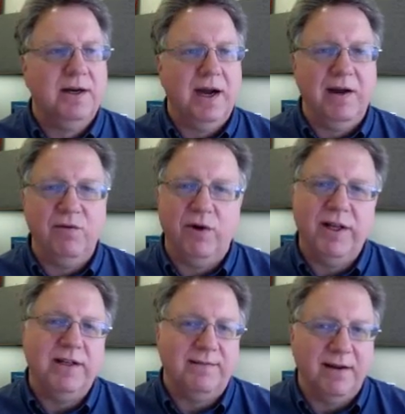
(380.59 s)
I've
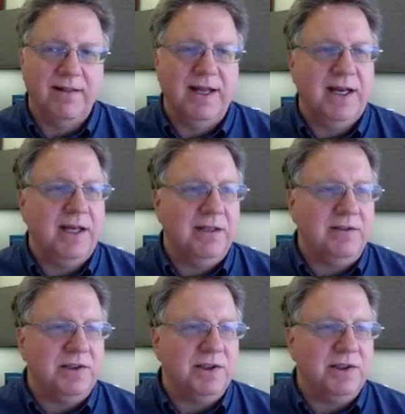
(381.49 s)
already done that,
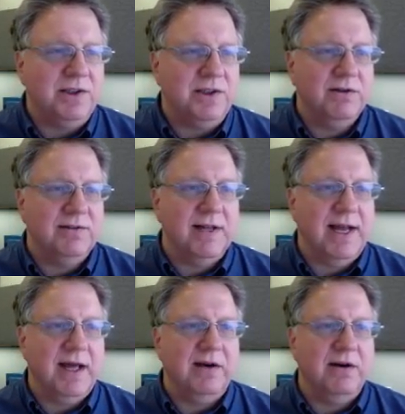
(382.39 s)
and so here is the
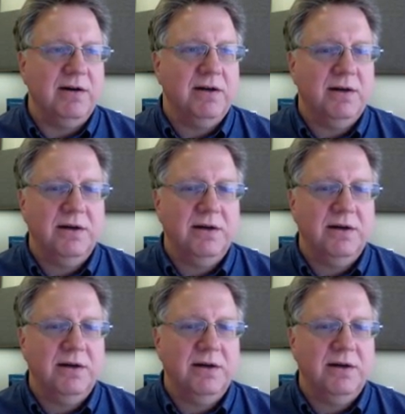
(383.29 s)
header